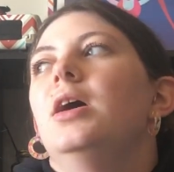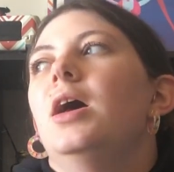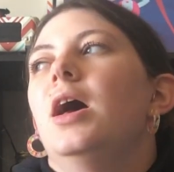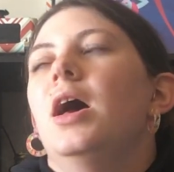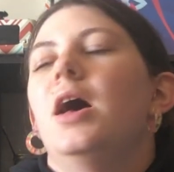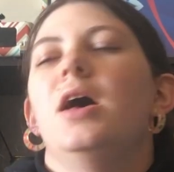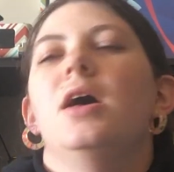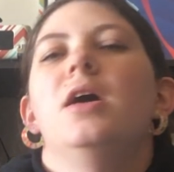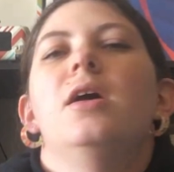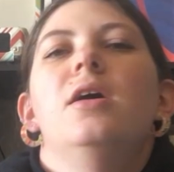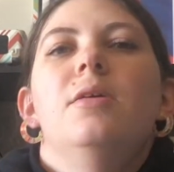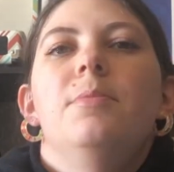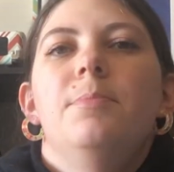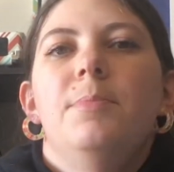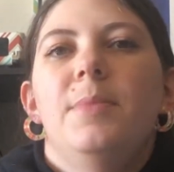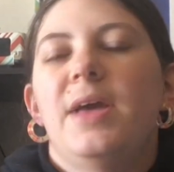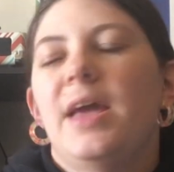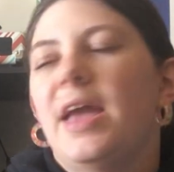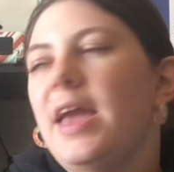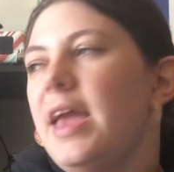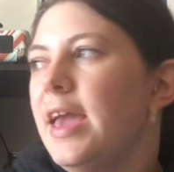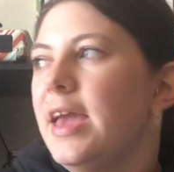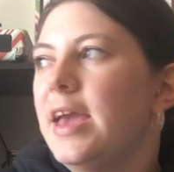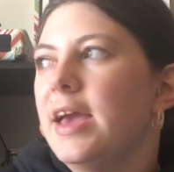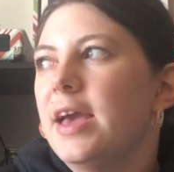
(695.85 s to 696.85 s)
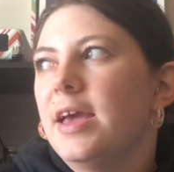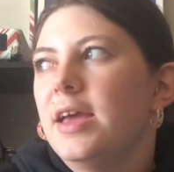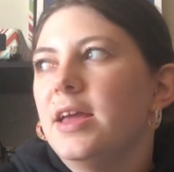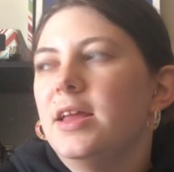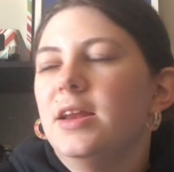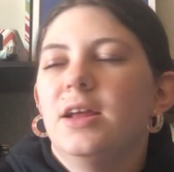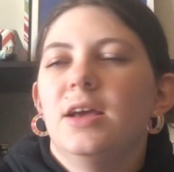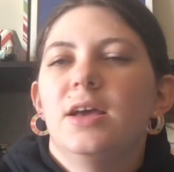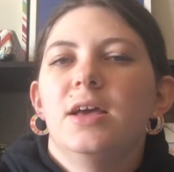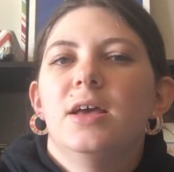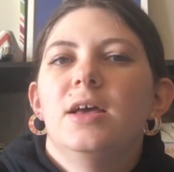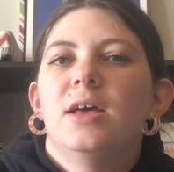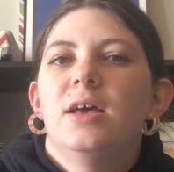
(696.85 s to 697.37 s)
And
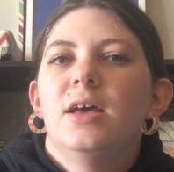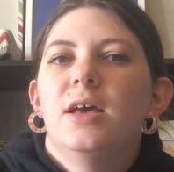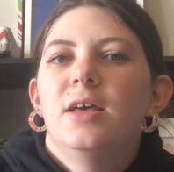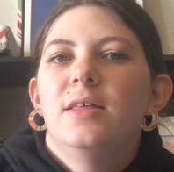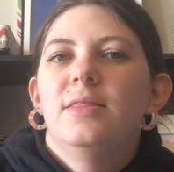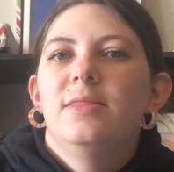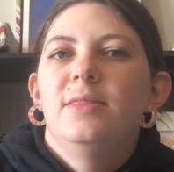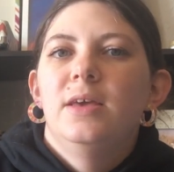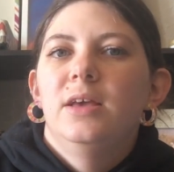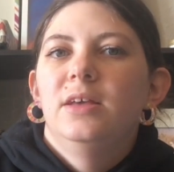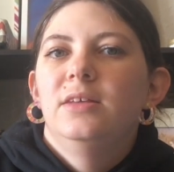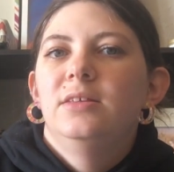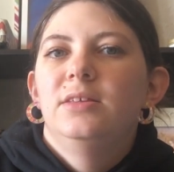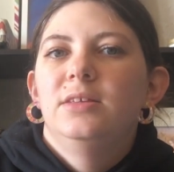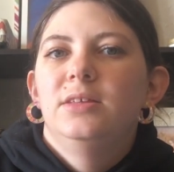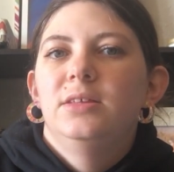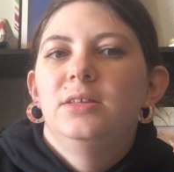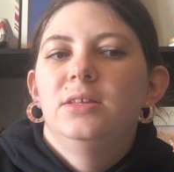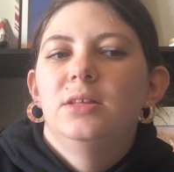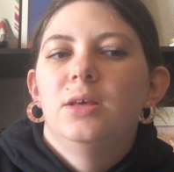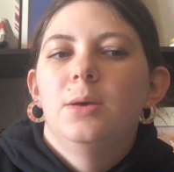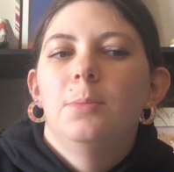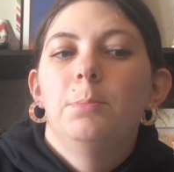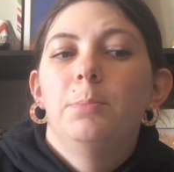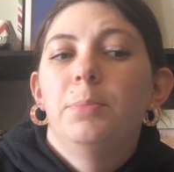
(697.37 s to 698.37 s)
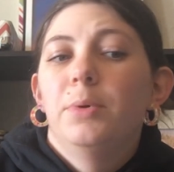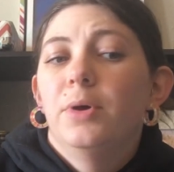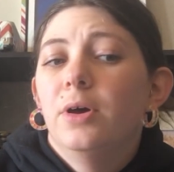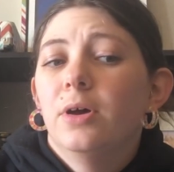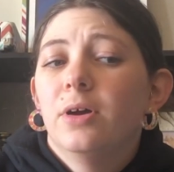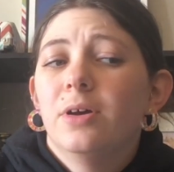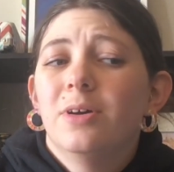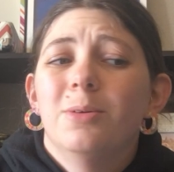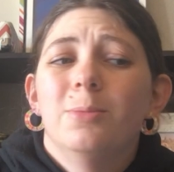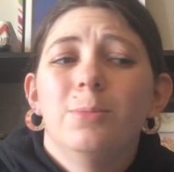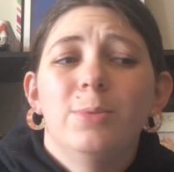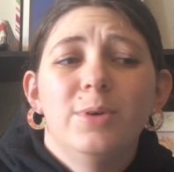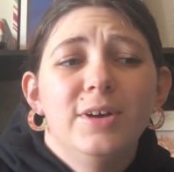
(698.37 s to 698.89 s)
this
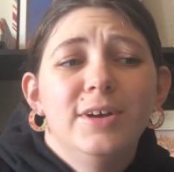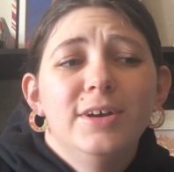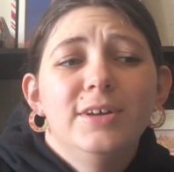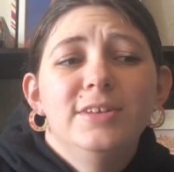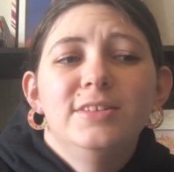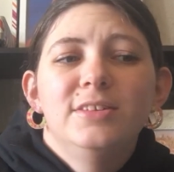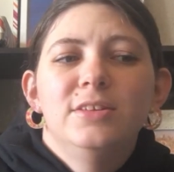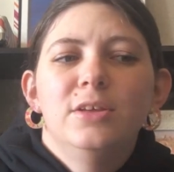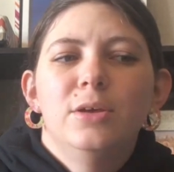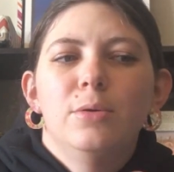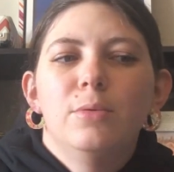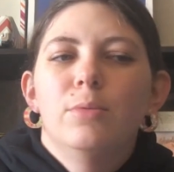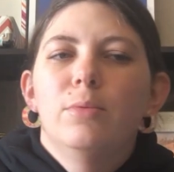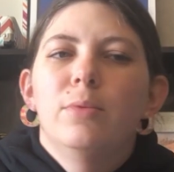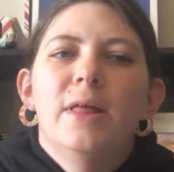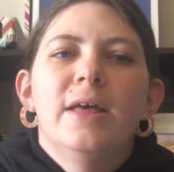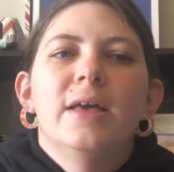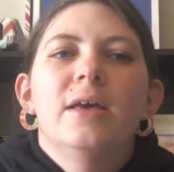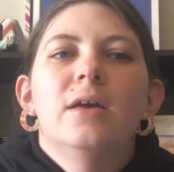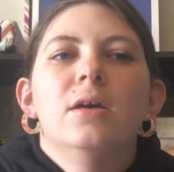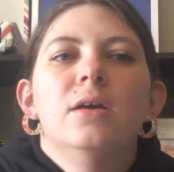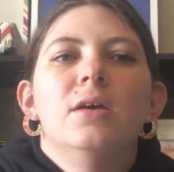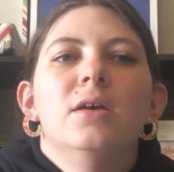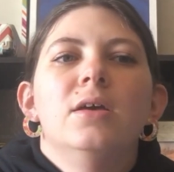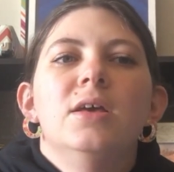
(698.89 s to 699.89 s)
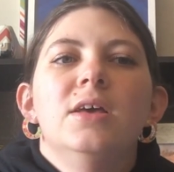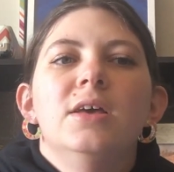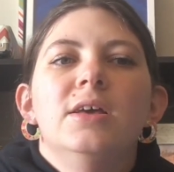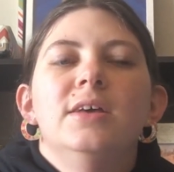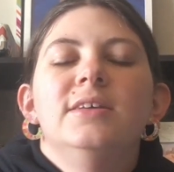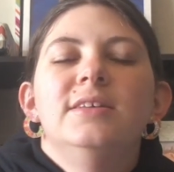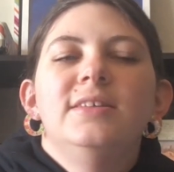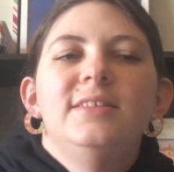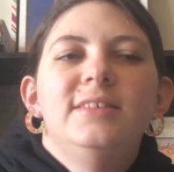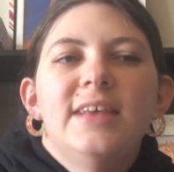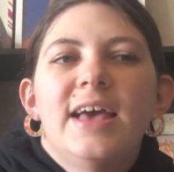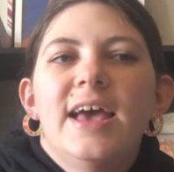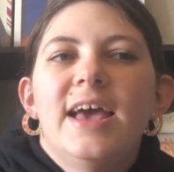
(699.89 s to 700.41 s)
book was like
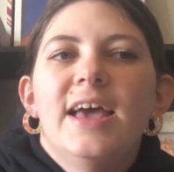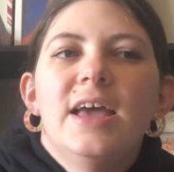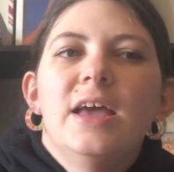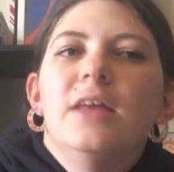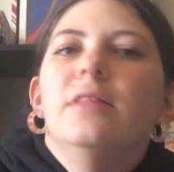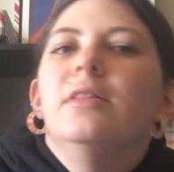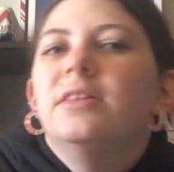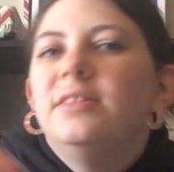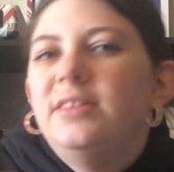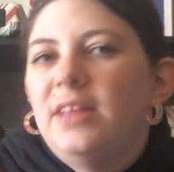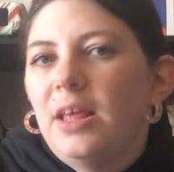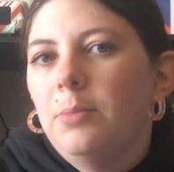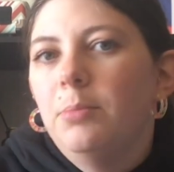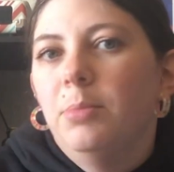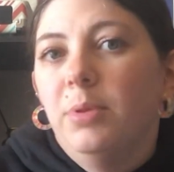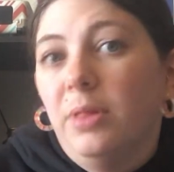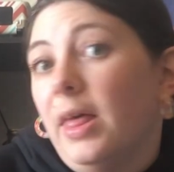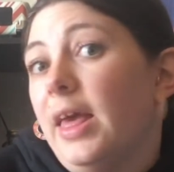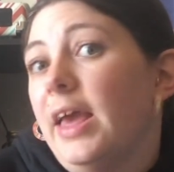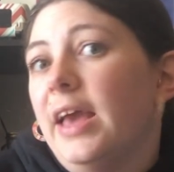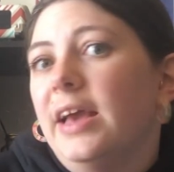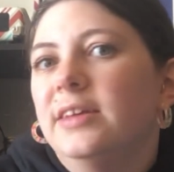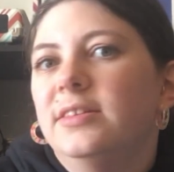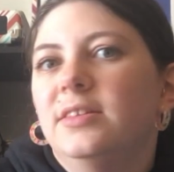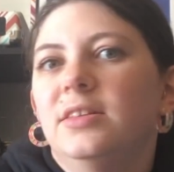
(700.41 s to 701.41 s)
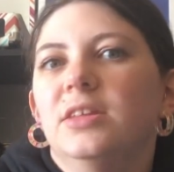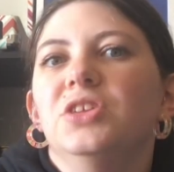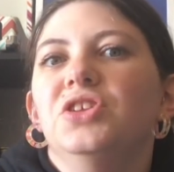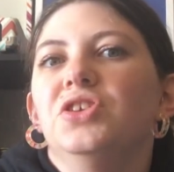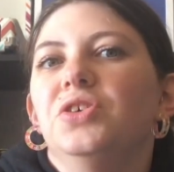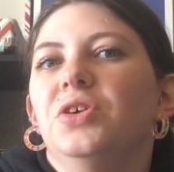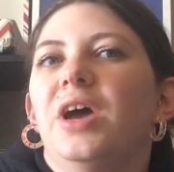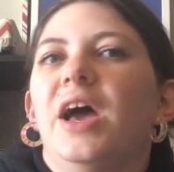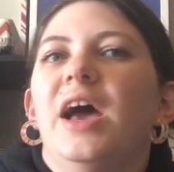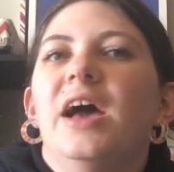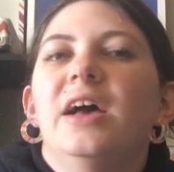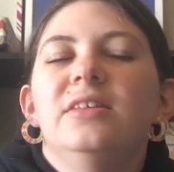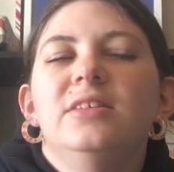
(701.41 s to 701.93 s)
set in the same place, and so
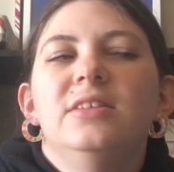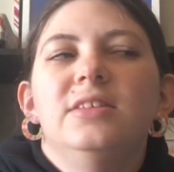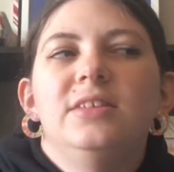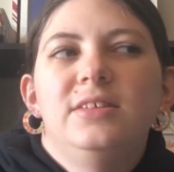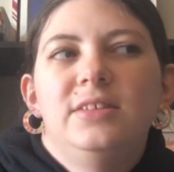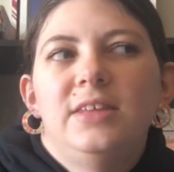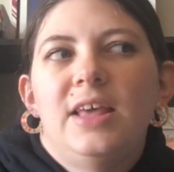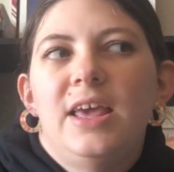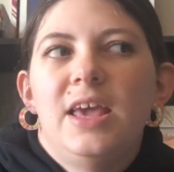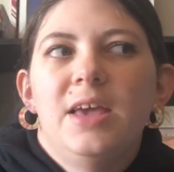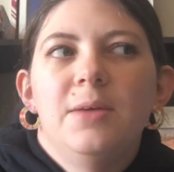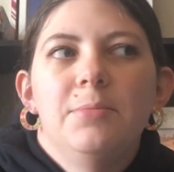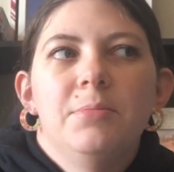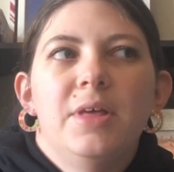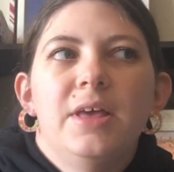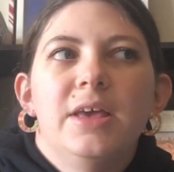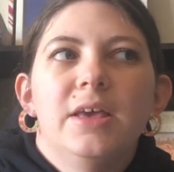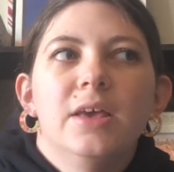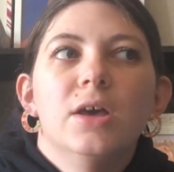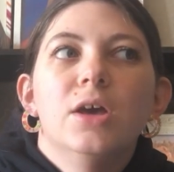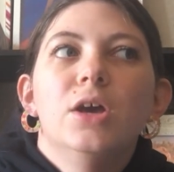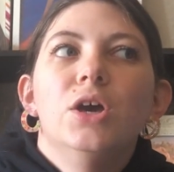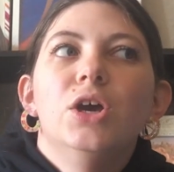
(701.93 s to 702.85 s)
it has the same like,